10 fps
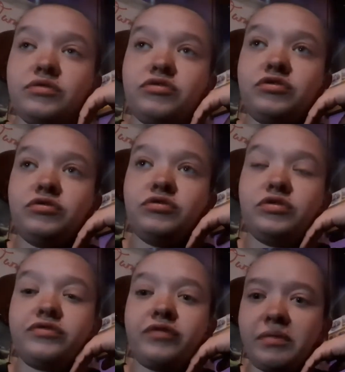Two,
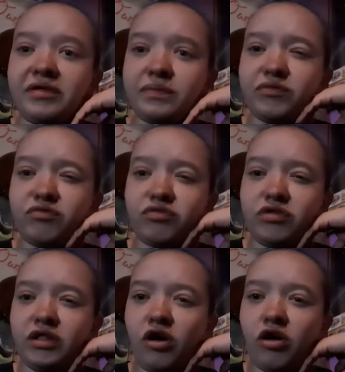her stomach's been
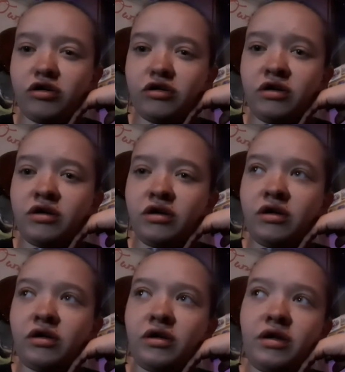really hard,
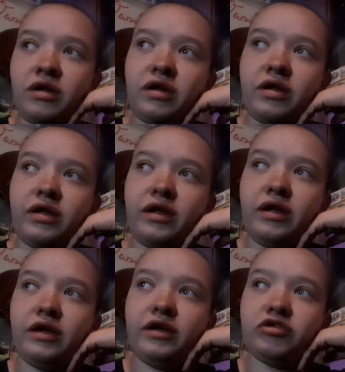
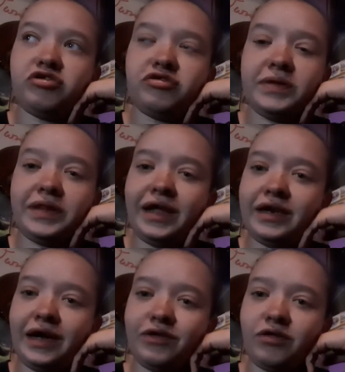and she's been
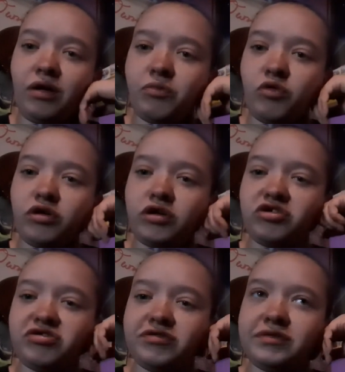laying down a lot more.
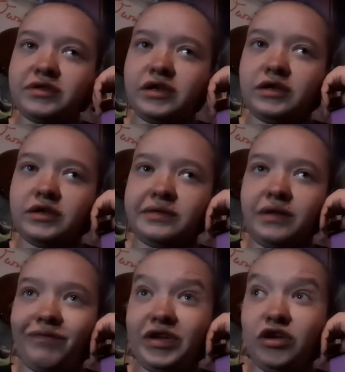She's getting a
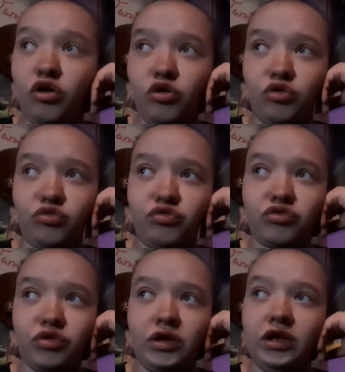stuffy nose,
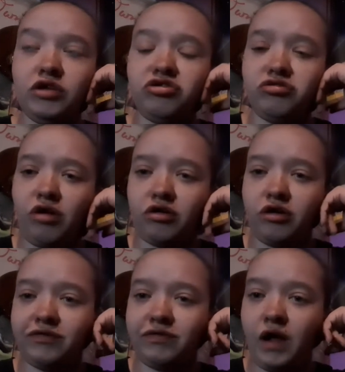and she's got
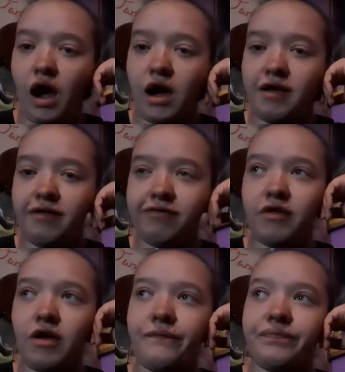crusty eyes.
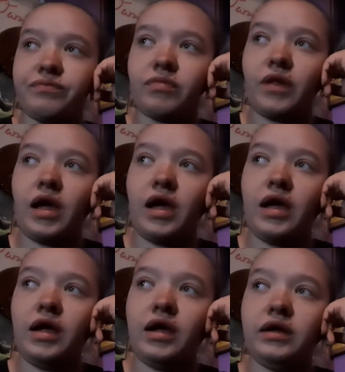
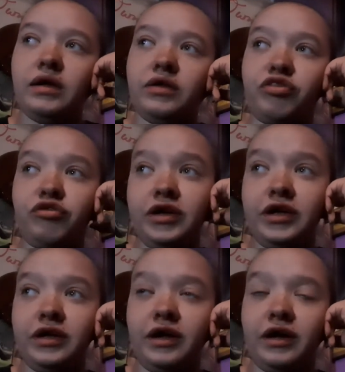And
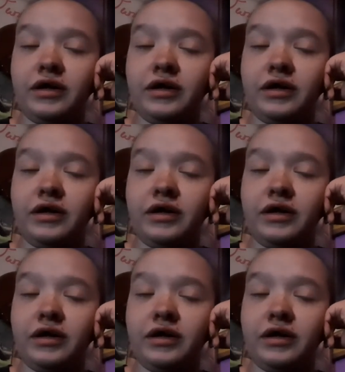three,